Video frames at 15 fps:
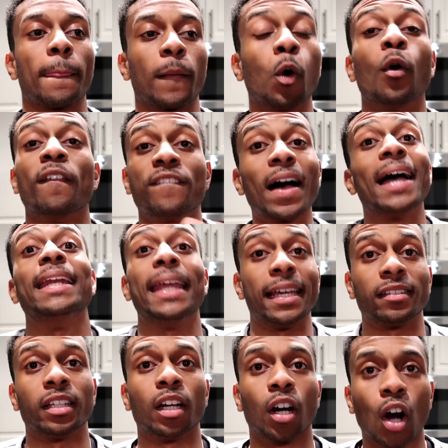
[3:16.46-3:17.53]
or
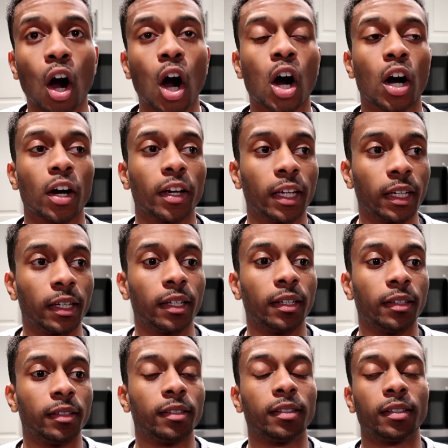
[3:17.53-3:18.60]
financing a car
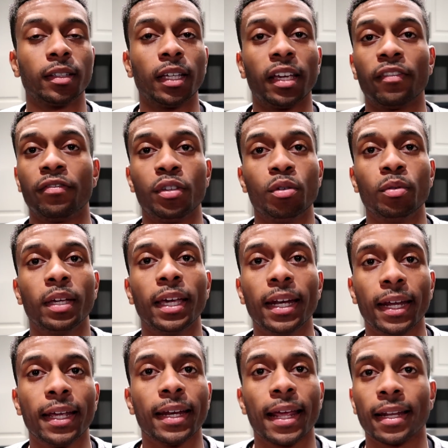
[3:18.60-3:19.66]
is, if you
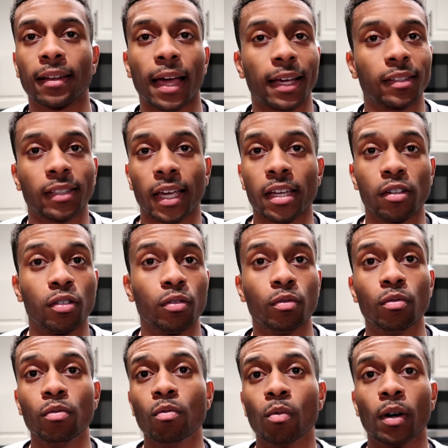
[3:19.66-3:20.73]
get it at like say
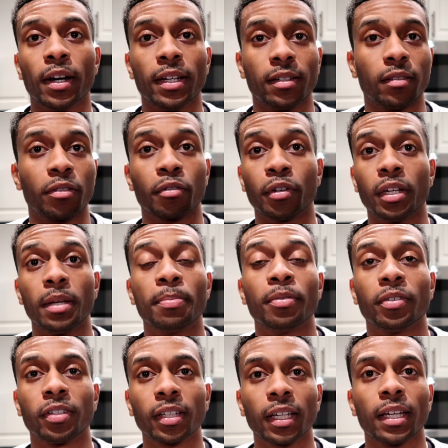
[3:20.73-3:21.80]
2, 1,
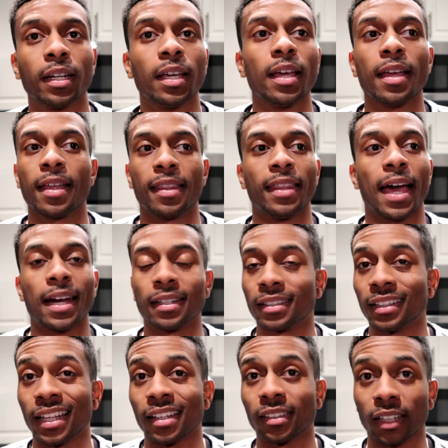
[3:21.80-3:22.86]
3%, that
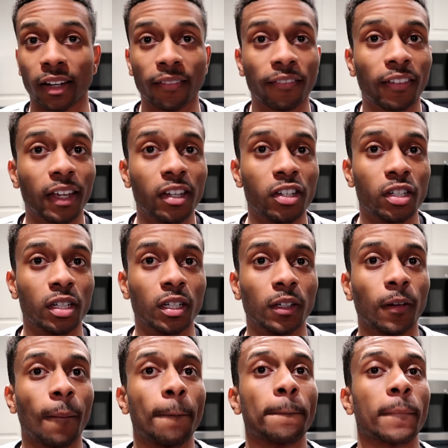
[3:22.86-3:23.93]
is less than
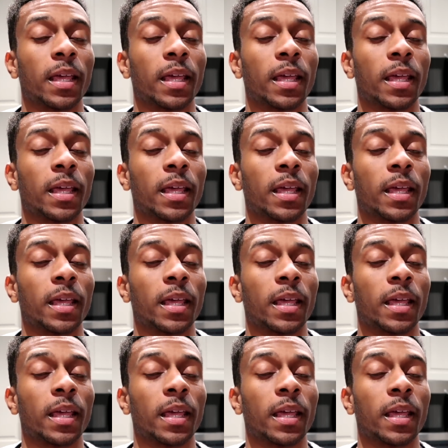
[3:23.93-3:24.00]
inflation,